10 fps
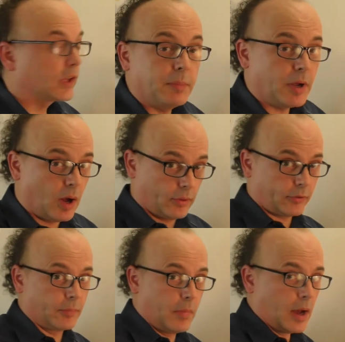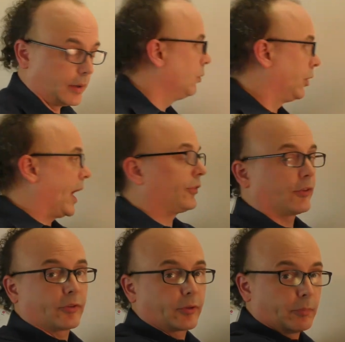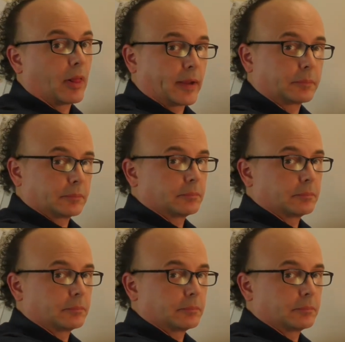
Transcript: keeping all this in mind, well not this is a blank